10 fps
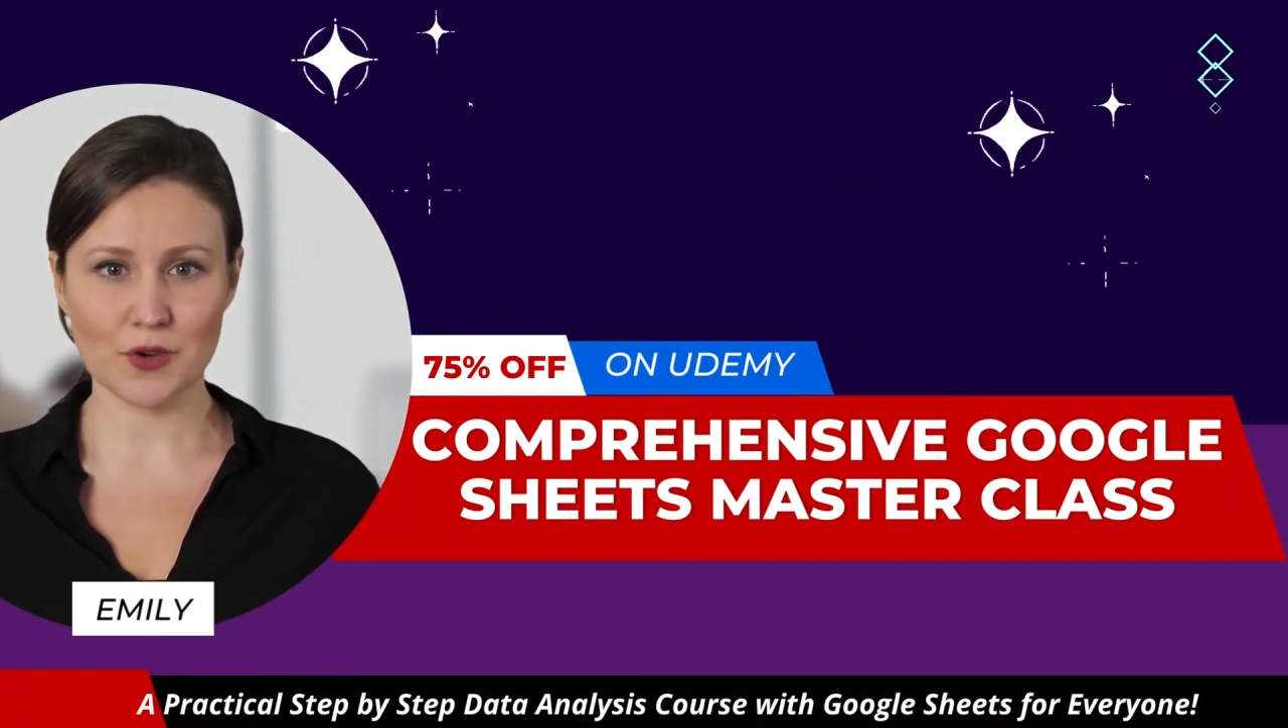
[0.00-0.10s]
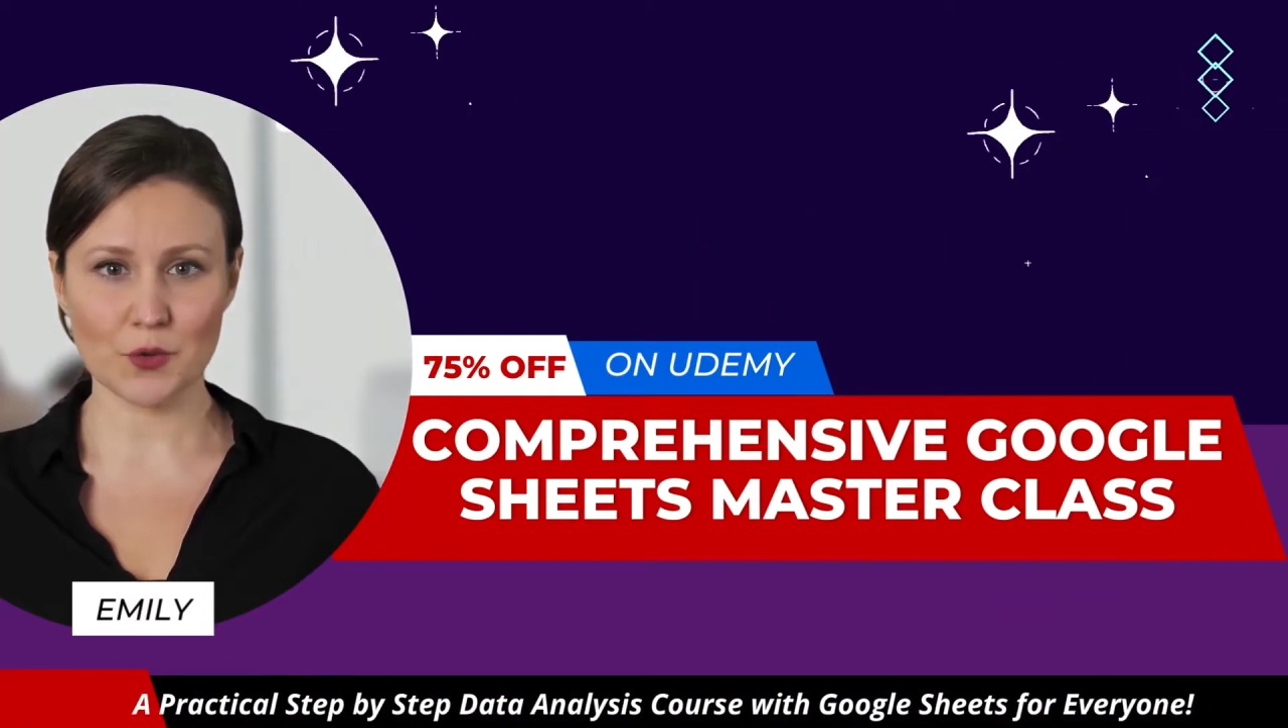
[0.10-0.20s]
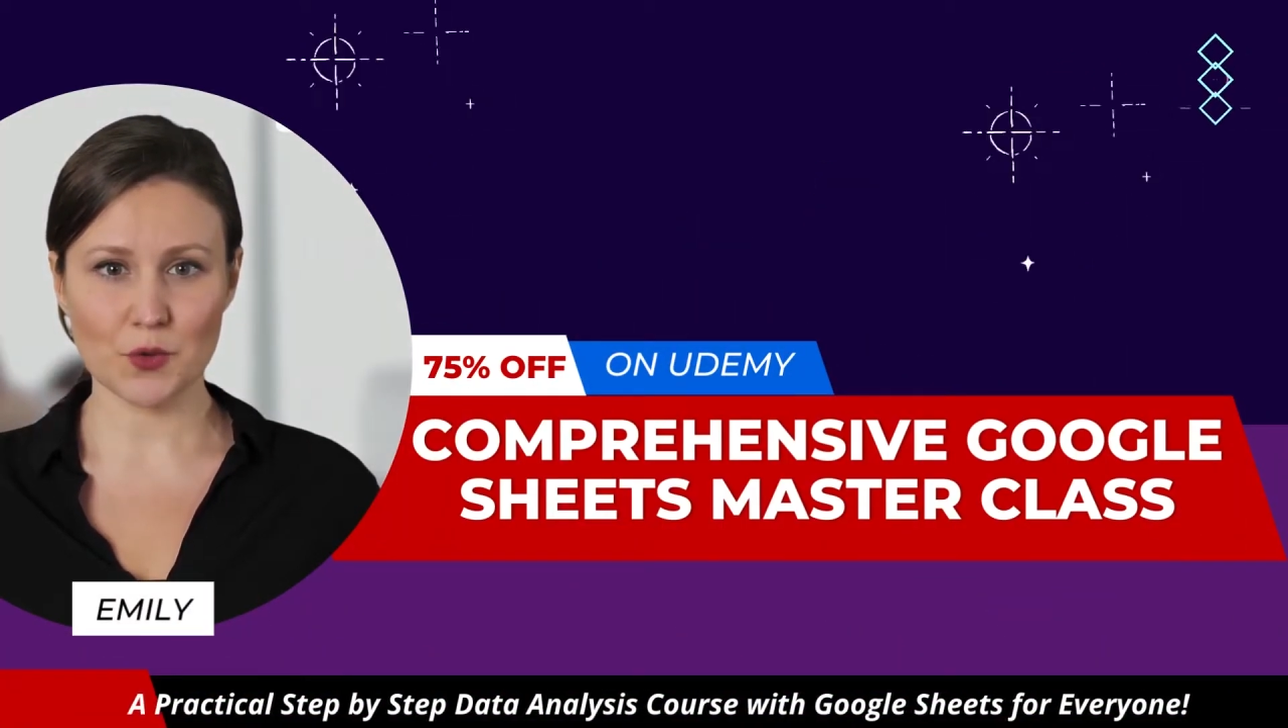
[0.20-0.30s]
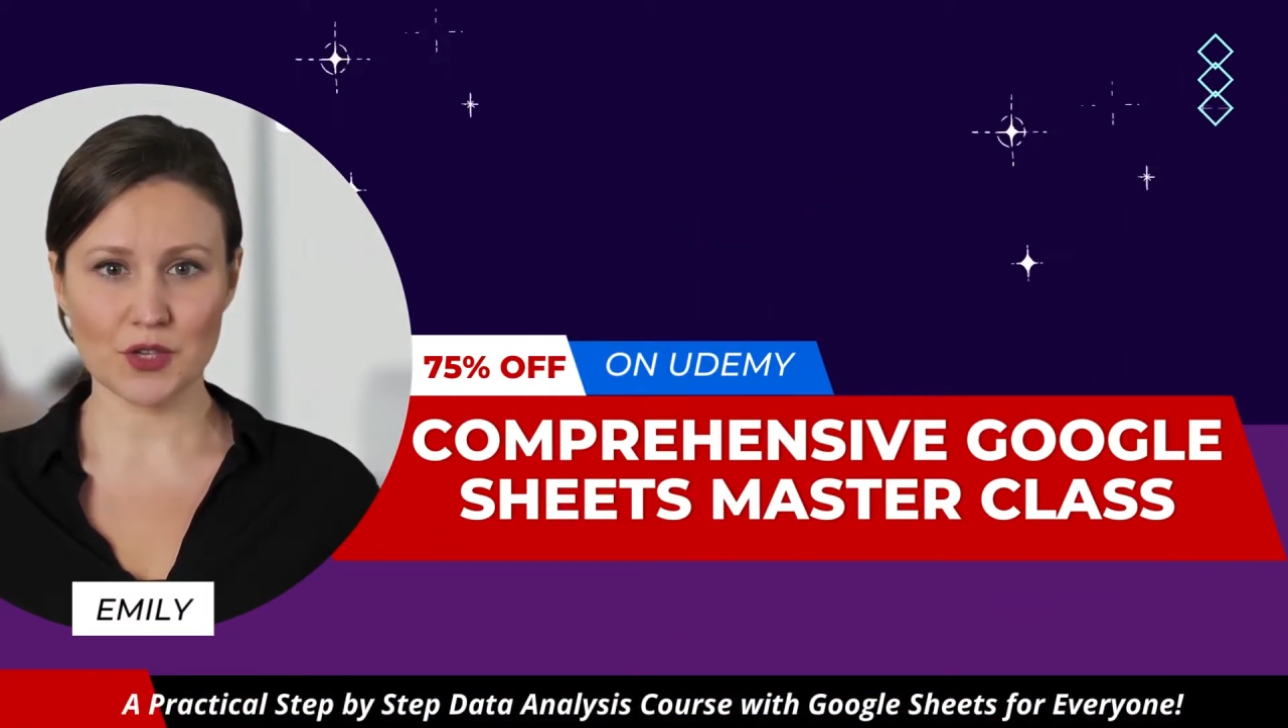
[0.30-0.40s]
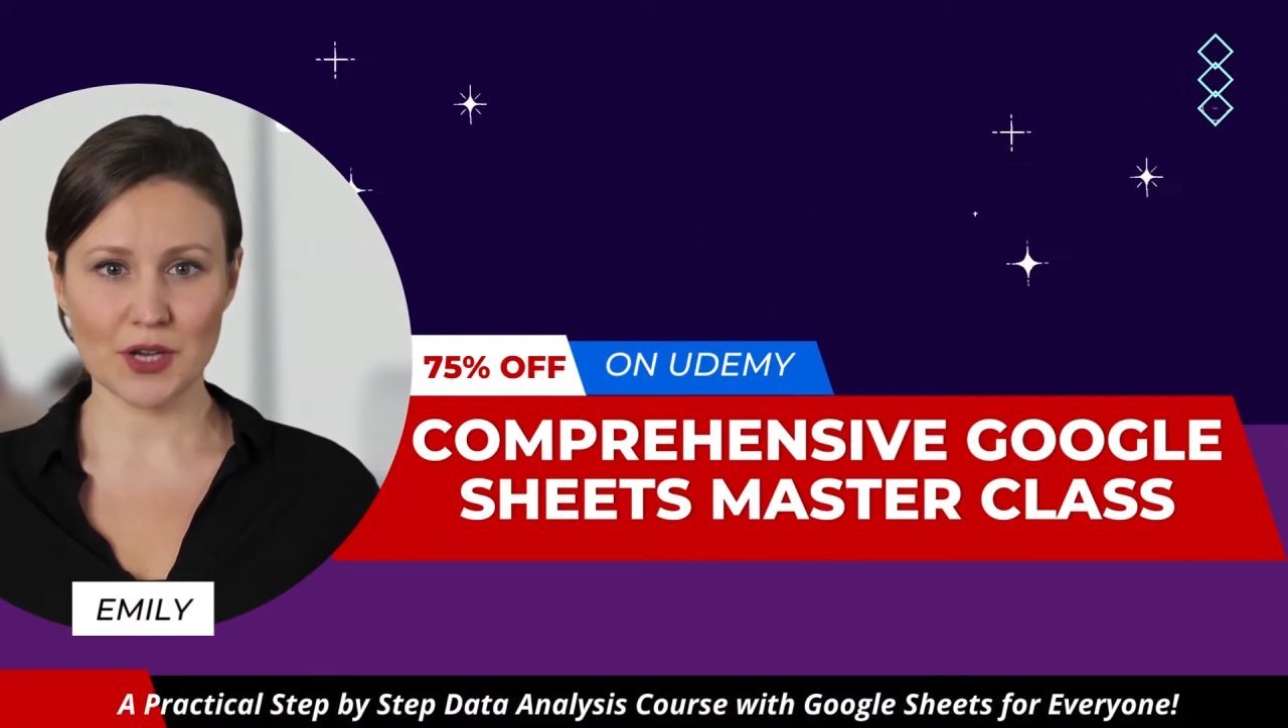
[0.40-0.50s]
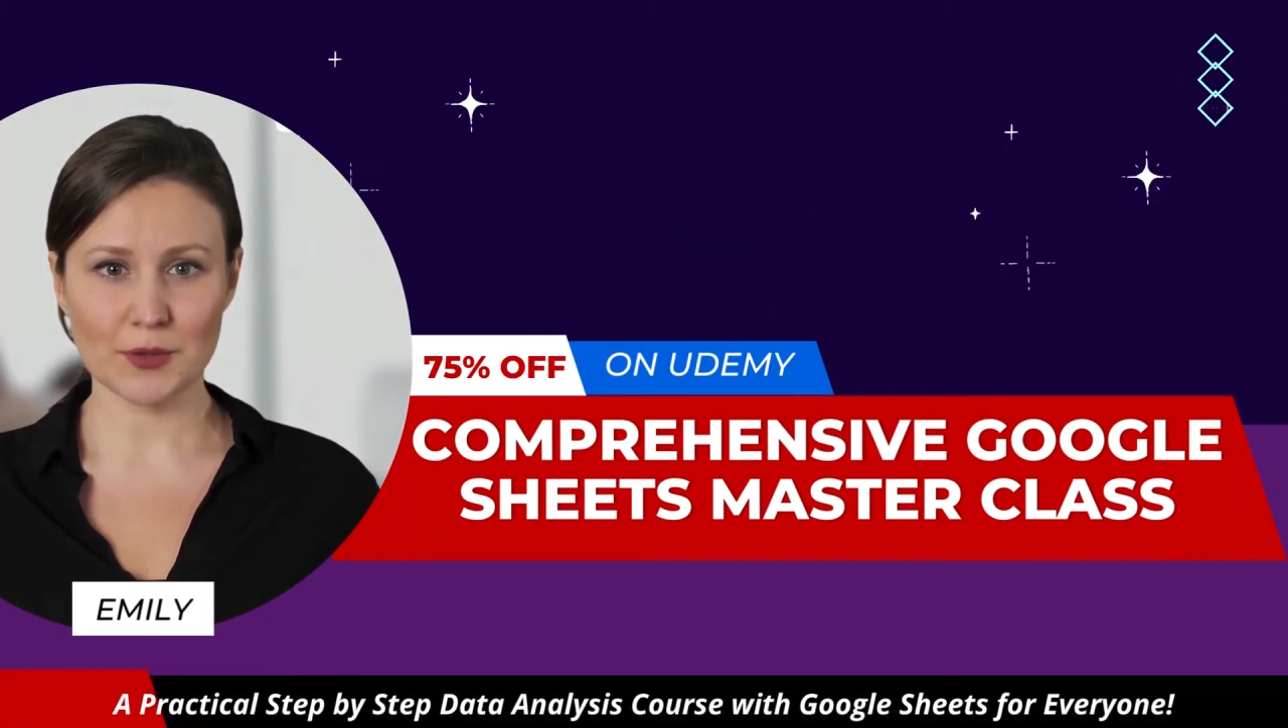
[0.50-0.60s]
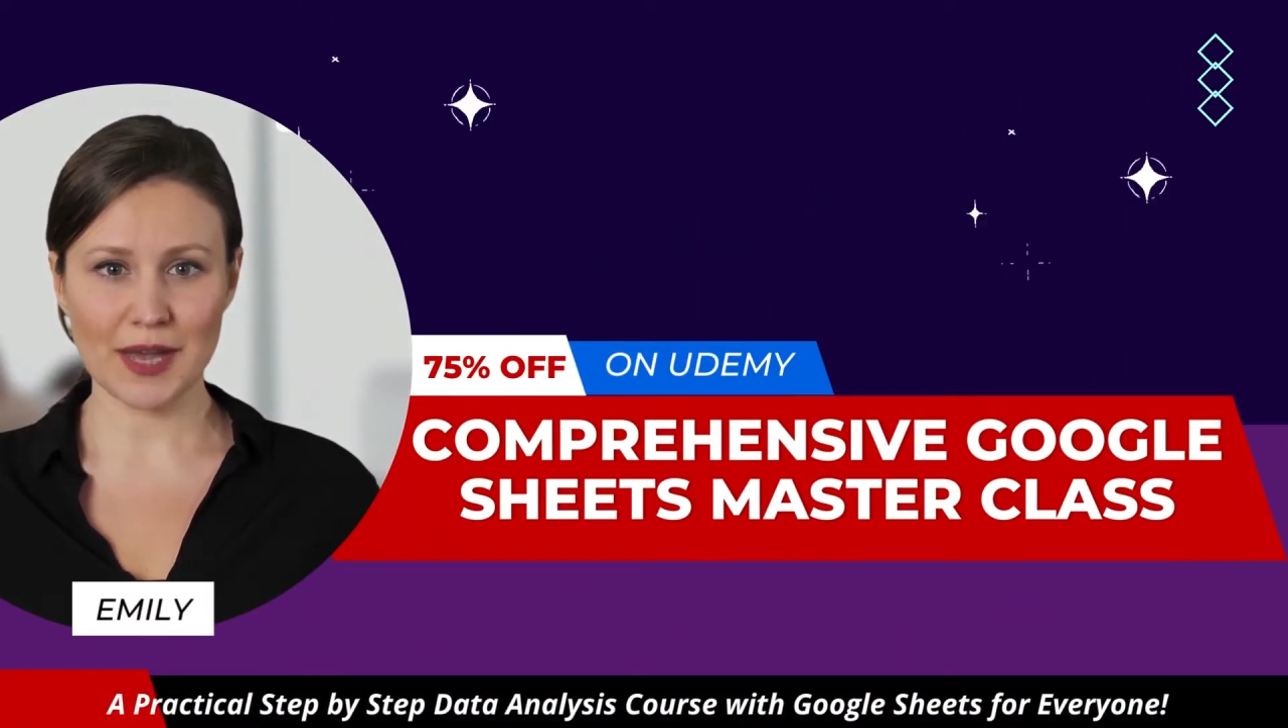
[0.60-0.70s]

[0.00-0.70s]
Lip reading: Google Sheet